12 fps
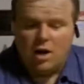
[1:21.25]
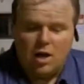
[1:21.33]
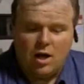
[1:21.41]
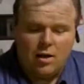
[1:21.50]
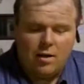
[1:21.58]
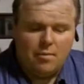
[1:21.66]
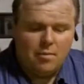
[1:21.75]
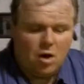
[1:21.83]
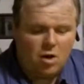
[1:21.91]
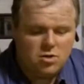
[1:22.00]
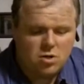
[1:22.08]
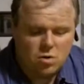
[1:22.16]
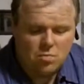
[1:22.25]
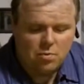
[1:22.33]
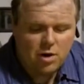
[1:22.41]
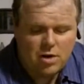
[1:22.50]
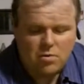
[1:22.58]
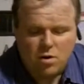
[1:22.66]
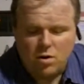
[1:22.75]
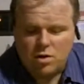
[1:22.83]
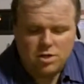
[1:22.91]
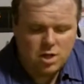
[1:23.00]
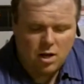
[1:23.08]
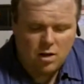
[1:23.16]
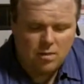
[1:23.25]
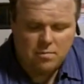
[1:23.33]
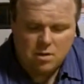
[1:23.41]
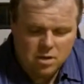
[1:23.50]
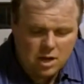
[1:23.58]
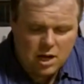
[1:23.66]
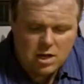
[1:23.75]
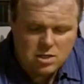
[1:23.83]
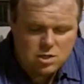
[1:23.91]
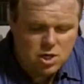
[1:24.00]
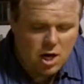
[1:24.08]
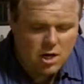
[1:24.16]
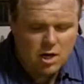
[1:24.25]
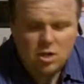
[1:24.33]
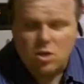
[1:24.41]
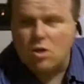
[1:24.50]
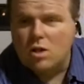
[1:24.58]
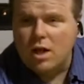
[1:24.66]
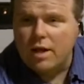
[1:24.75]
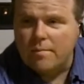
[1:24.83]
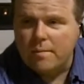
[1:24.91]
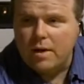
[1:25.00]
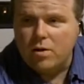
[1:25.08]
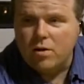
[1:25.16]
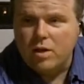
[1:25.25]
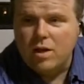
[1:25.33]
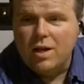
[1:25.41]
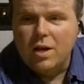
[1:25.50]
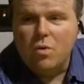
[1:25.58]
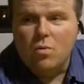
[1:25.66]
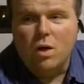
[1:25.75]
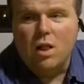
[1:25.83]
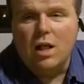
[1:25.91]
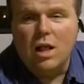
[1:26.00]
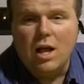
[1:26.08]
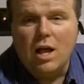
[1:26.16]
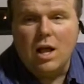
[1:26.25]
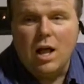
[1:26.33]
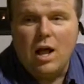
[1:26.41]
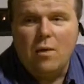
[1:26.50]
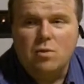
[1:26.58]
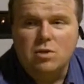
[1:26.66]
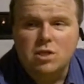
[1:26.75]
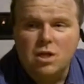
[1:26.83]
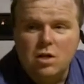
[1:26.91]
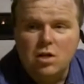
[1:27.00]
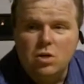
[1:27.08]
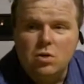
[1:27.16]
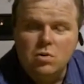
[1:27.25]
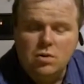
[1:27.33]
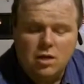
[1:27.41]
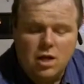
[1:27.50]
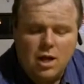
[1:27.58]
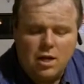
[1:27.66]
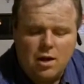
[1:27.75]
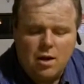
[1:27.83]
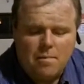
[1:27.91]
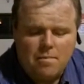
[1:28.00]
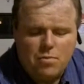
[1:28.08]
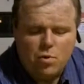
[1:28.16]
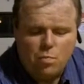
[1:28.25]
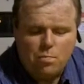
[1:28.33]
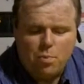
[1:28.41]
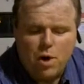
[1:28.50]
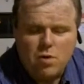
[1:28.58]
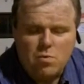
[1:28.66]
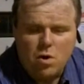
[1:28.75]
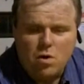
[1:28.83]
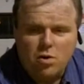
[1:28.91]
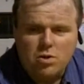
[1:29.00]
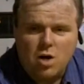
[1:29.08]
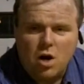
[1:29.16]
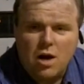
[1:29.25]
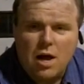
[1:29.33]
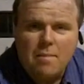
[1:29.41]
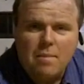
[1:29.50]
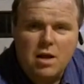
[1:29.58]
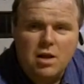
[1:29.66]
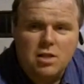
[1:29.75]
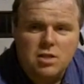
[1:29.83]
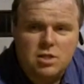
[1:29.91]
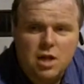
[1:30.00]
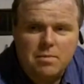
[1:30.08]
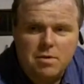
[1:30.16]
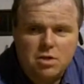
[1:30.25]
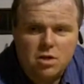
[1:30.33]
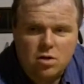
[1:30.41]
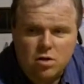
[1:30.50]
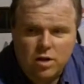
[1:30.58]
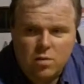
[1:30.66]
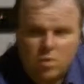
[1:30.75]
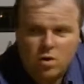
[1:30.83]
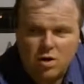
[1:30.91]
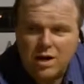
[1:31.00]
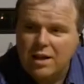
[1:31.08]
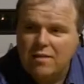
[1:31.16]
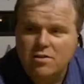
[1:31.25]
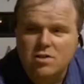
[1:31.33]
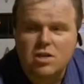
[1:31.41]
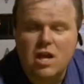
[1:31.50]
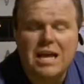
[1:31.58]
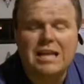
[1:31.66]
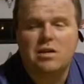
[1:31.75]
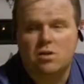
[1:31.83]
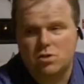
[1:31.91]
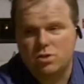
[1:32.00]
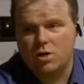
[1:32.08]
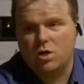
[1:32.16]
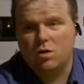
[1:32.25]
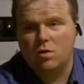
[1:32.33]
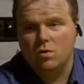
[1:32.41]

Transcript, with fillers: Um, also brake rotors, um, nice, shiny, look like metal. Well, I will tell you that brake rotors are not made of the same material they were not even 10 years ago.